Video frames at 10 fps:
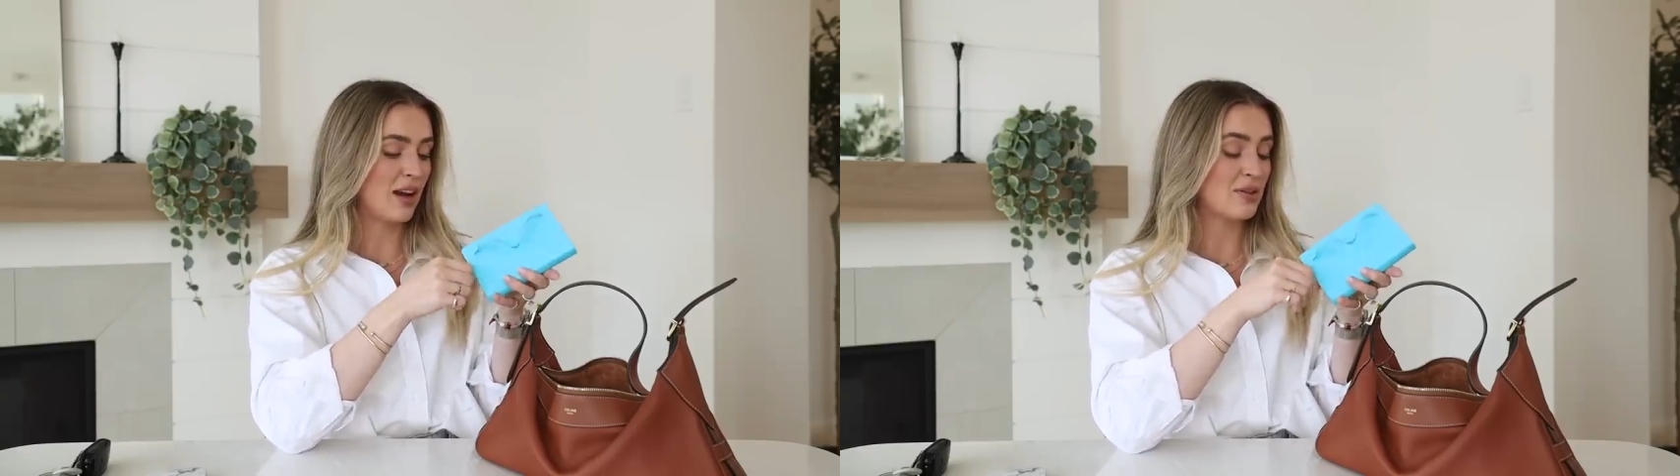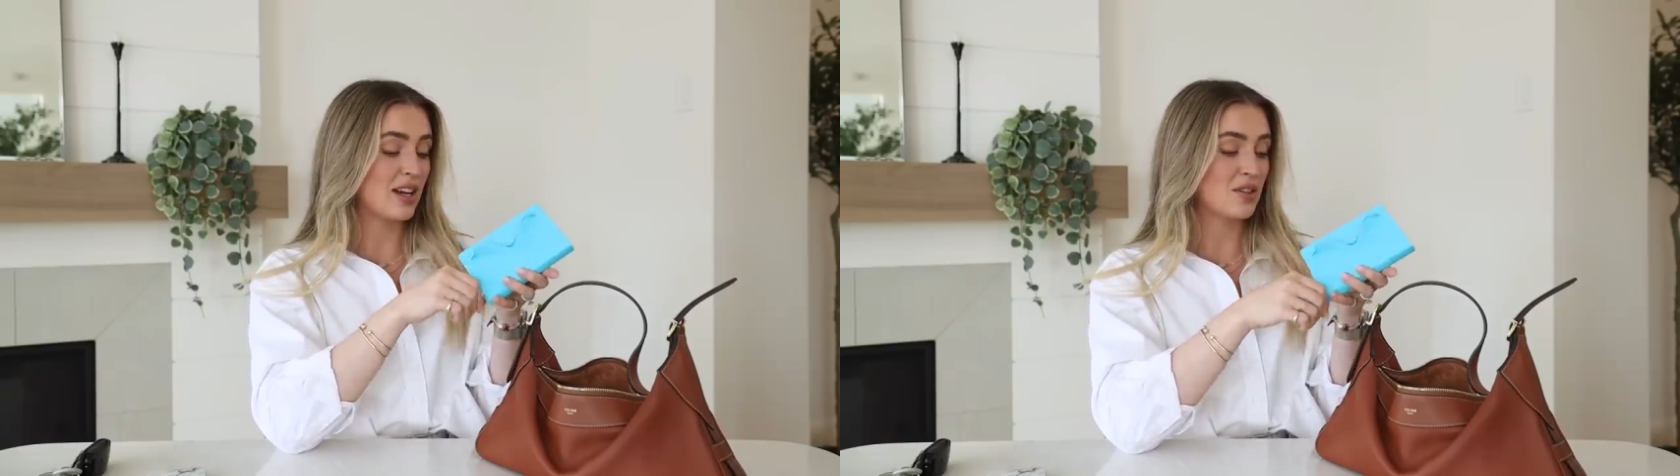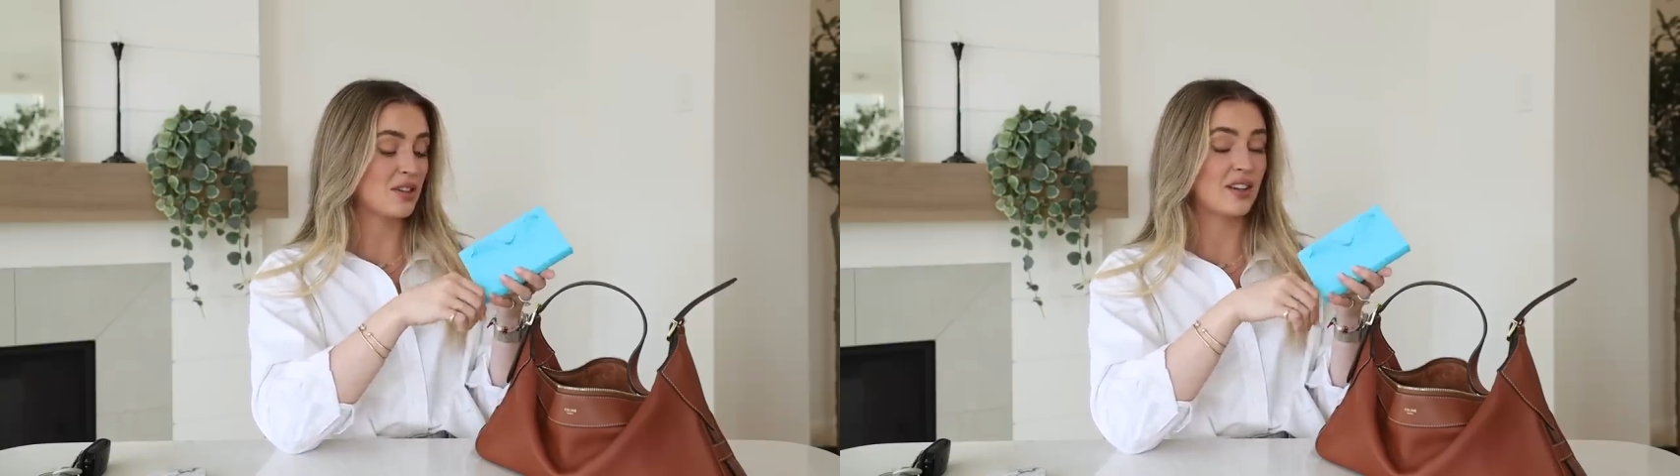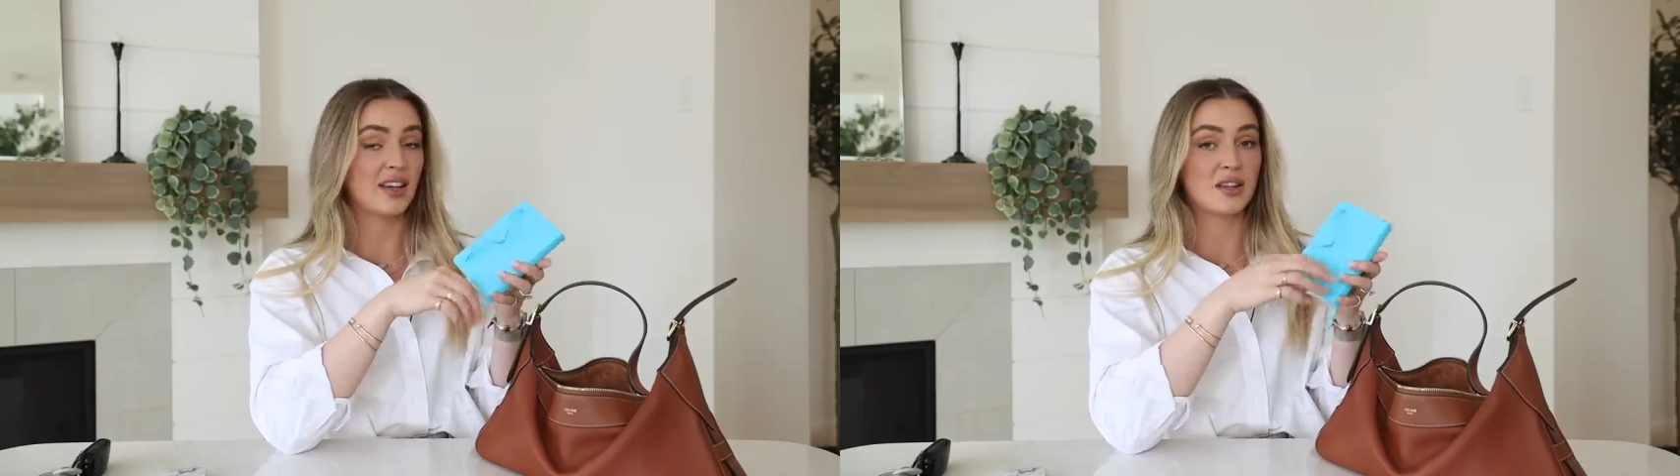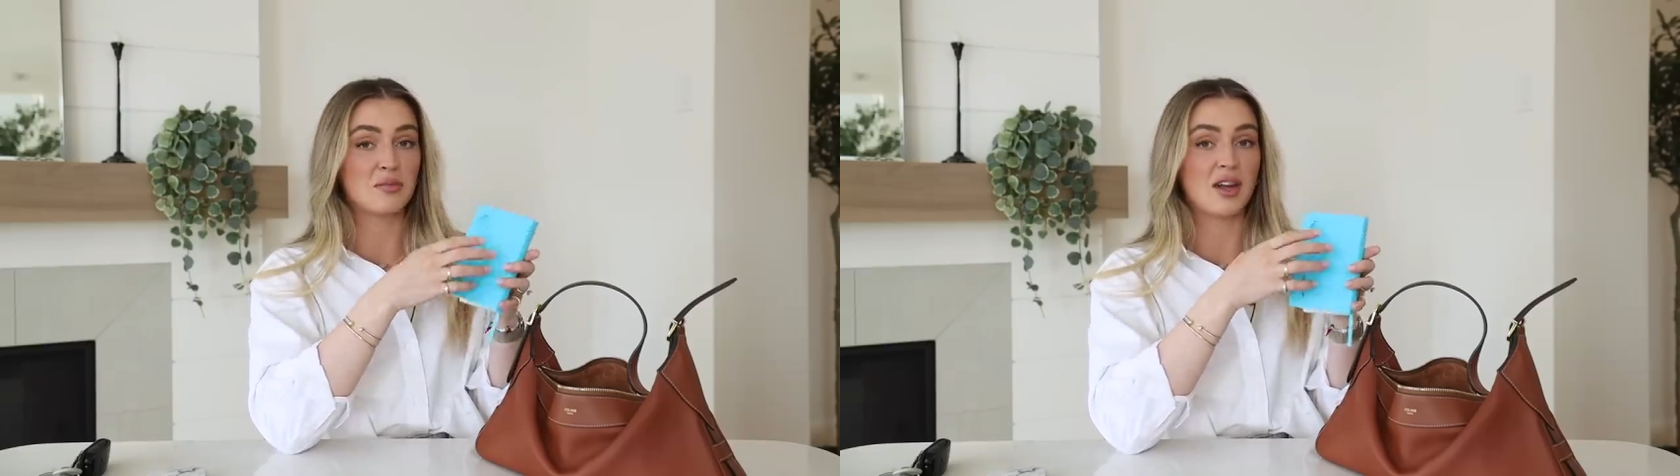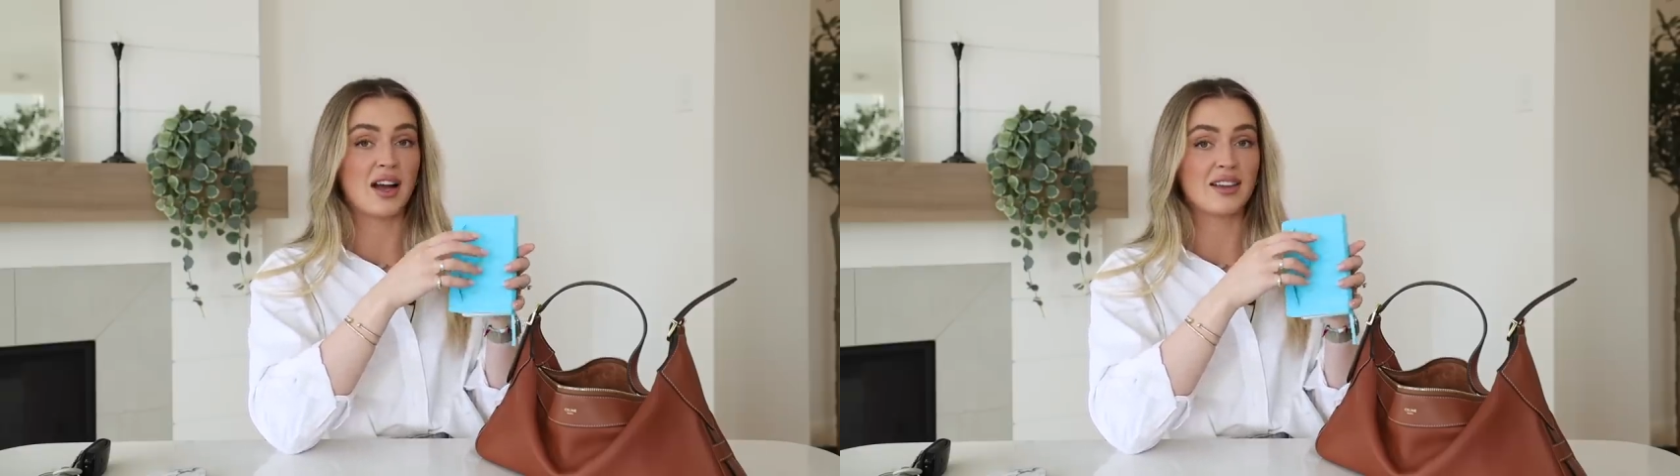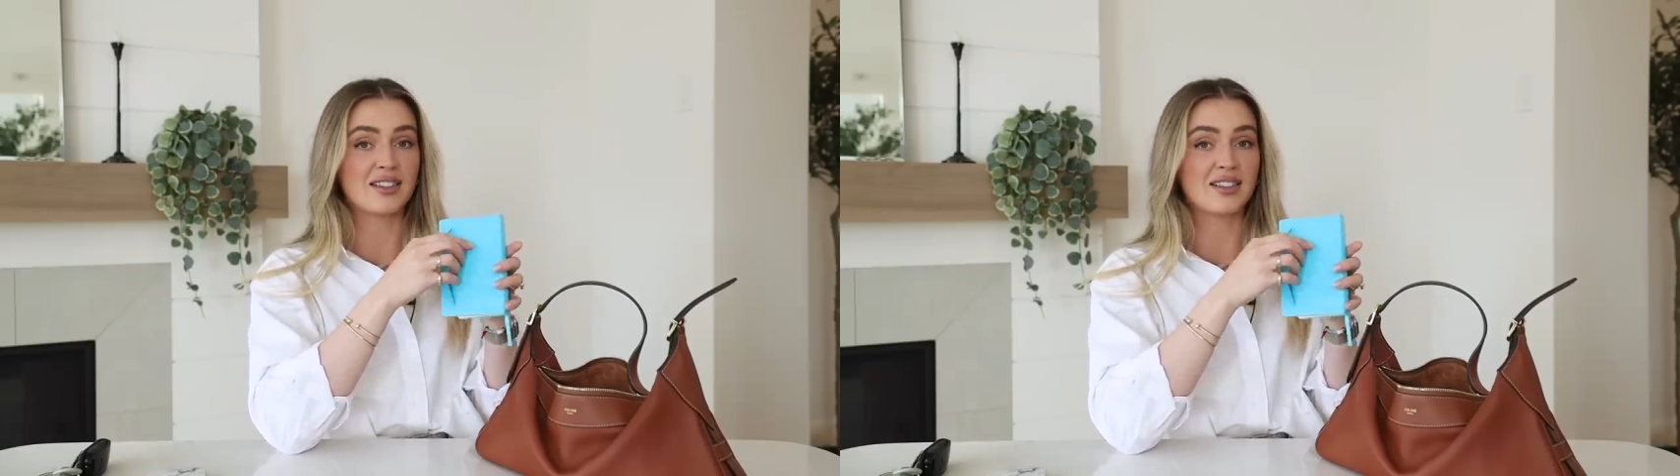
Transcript: I was actually gonna get the black,